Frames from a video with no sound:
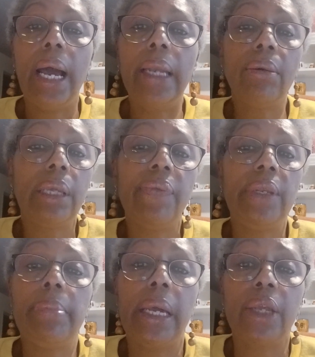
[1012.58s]
I don't give
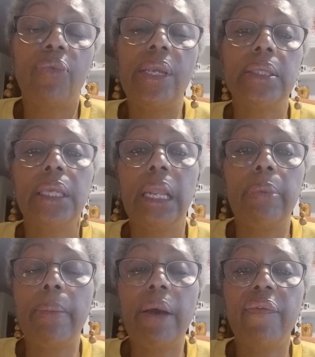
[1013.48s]
anybody a reason to get up
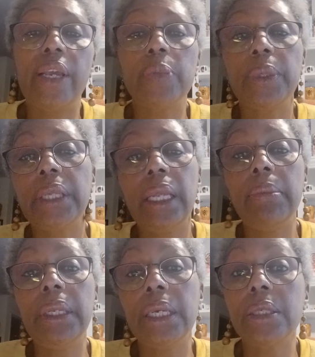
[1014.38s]
in my face, but the
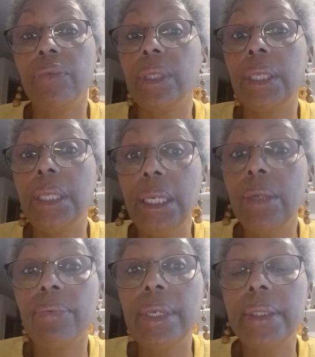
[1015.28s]
enemy doesn't really need
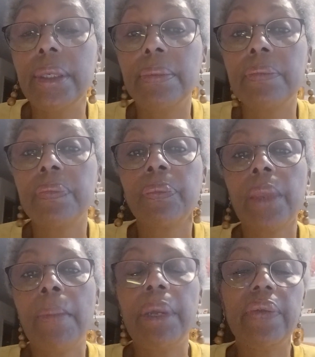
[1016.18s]
a reason.
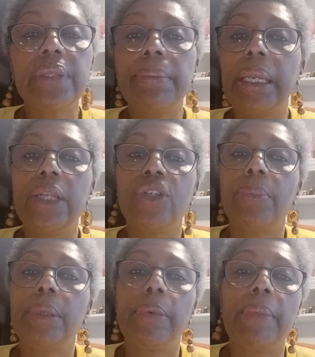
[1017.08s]
But if somebody
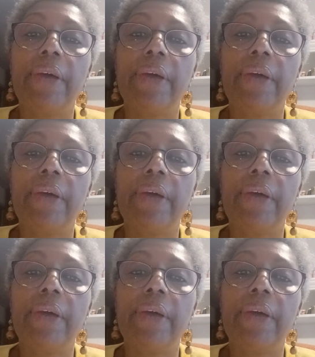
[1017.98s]
jumped up in